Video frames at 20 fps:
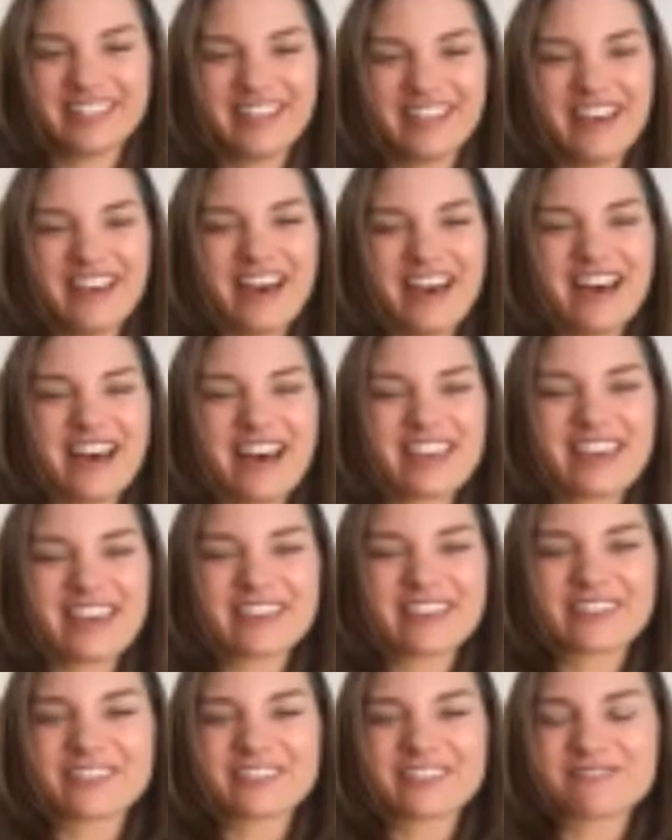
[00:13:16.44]
Yeah, the
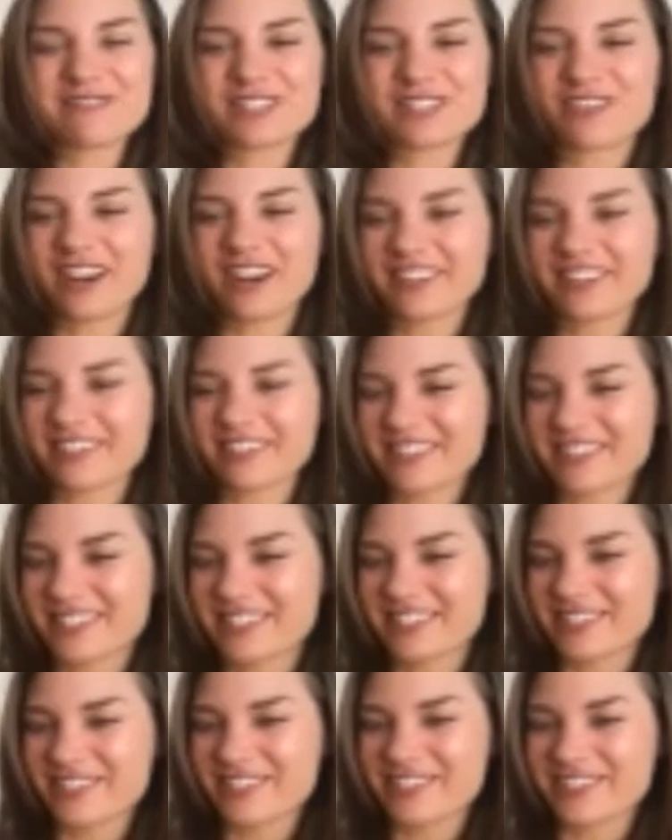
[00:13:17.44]
Christmas Chronicles
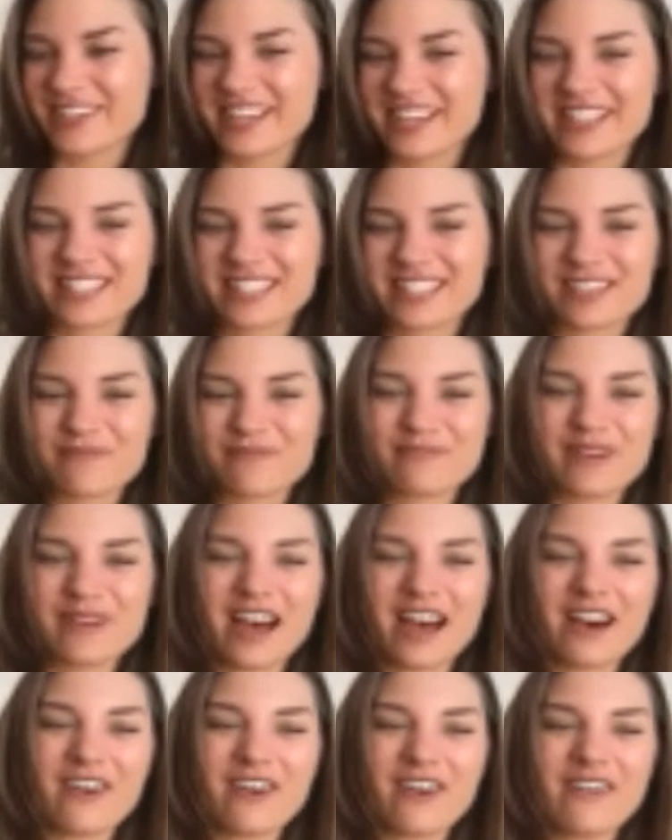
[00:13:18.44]
2, it's
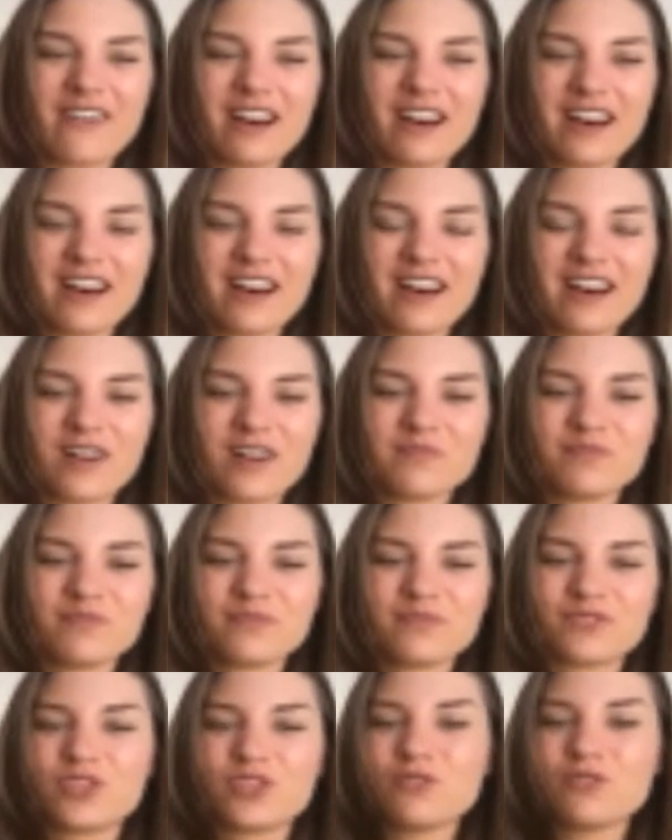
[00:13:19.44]
about
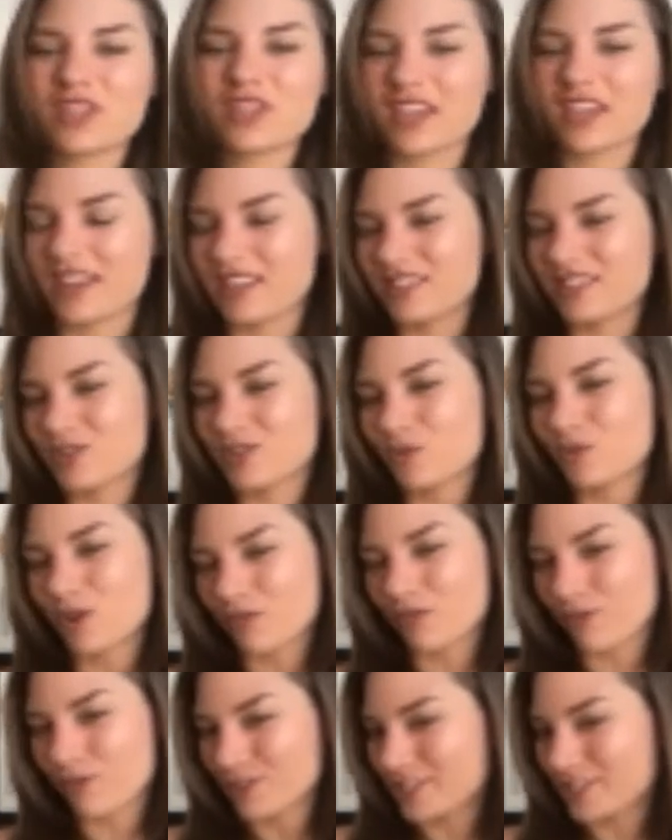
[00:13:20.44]
2 kids who are
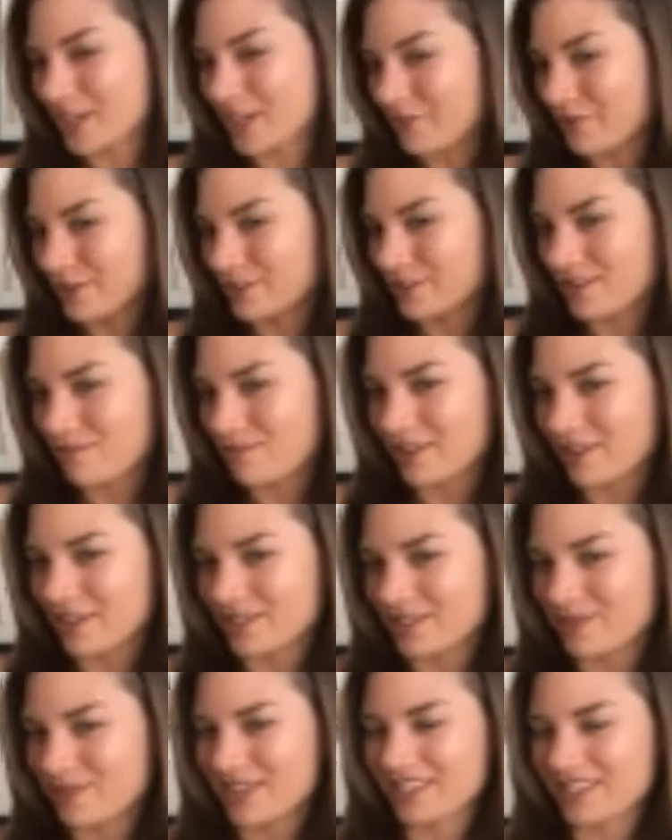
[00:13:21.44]
forced together as siblings
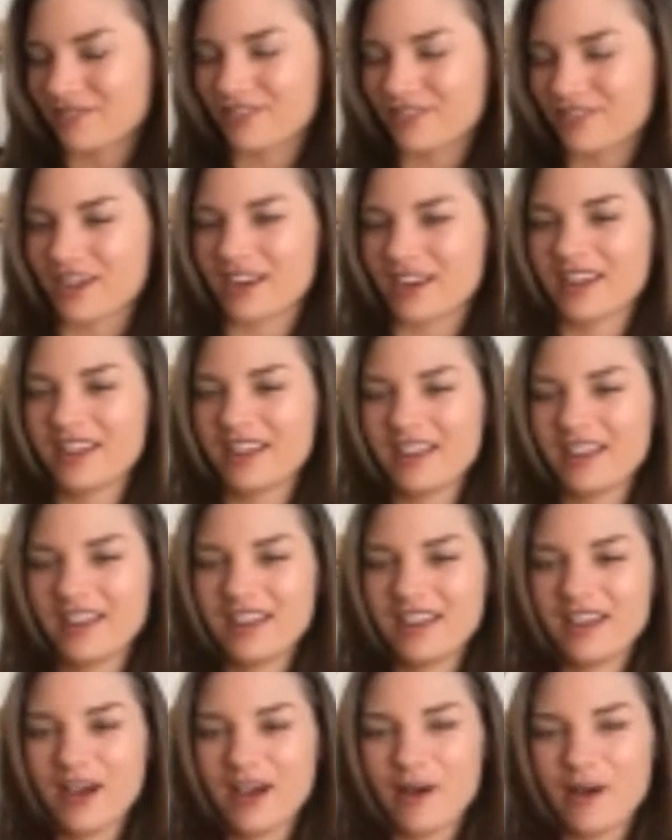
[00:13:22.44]
because of their
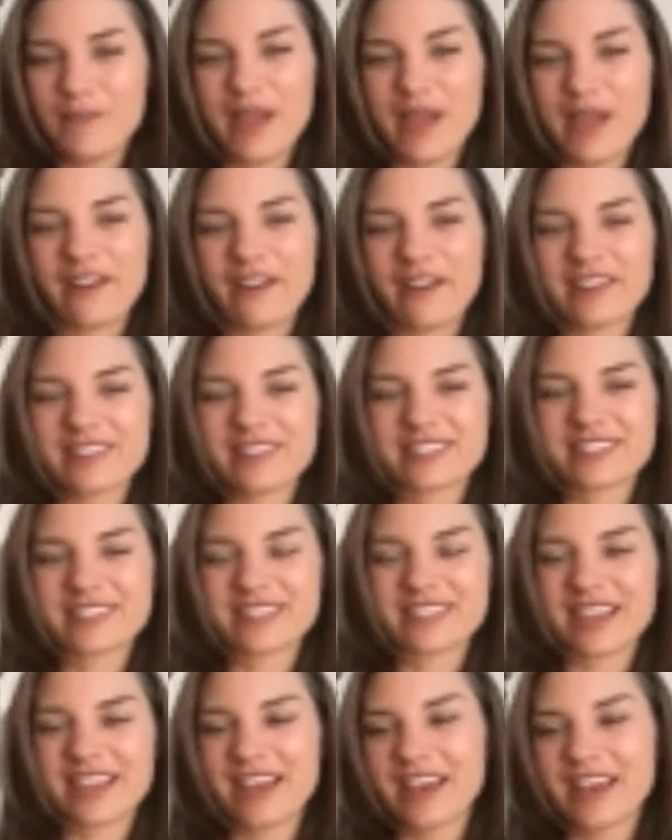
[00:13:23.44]
parents'
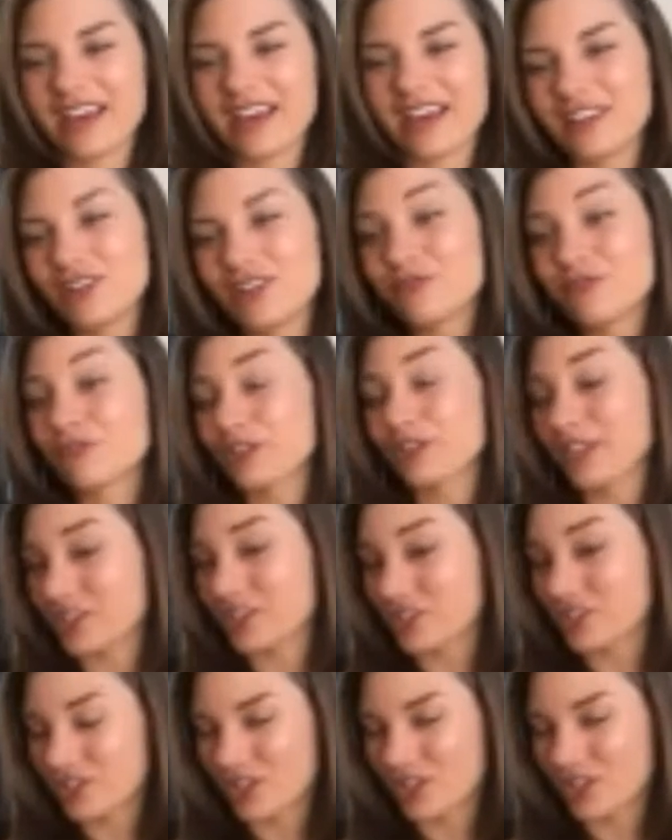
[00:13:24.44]
new
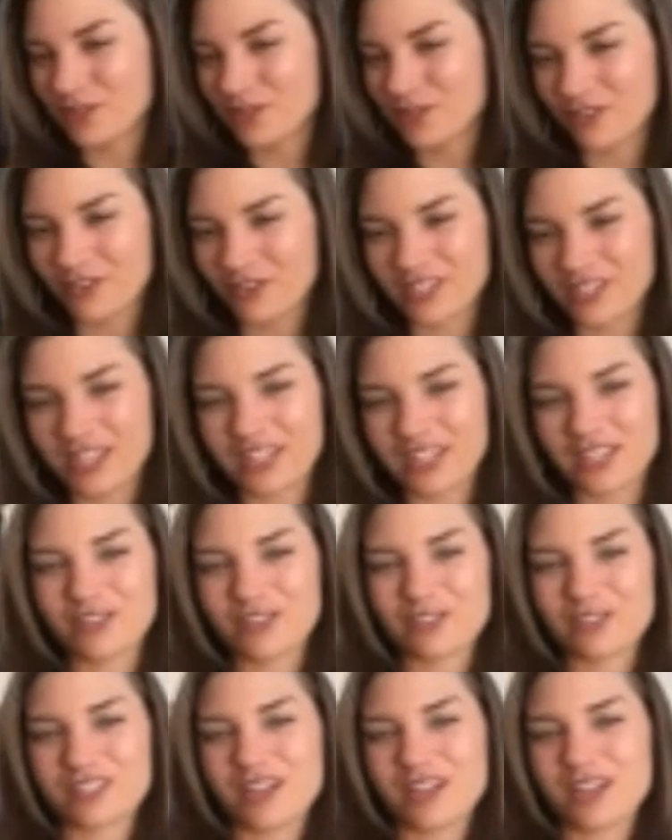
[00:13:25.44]
relationship. So they're each getting a new
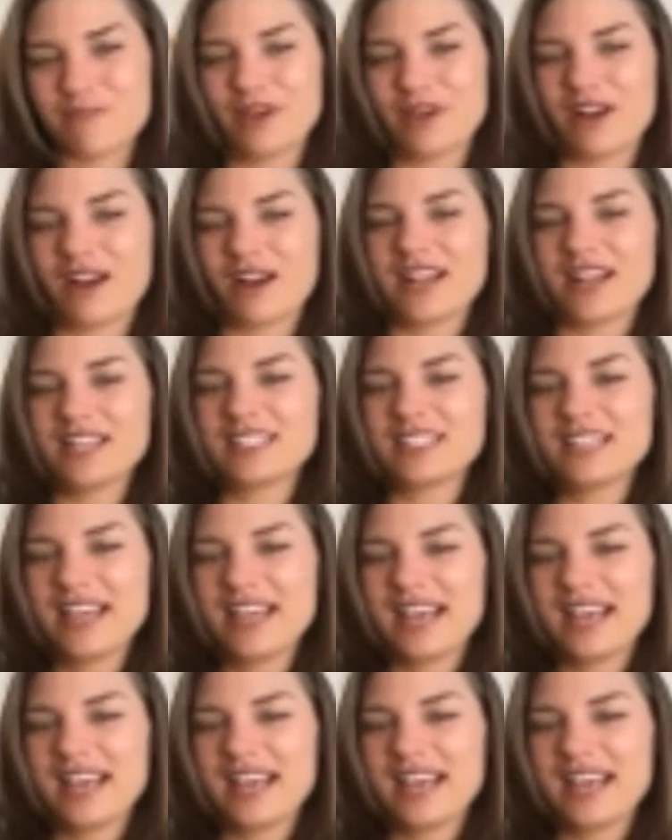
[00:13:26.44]
step parent.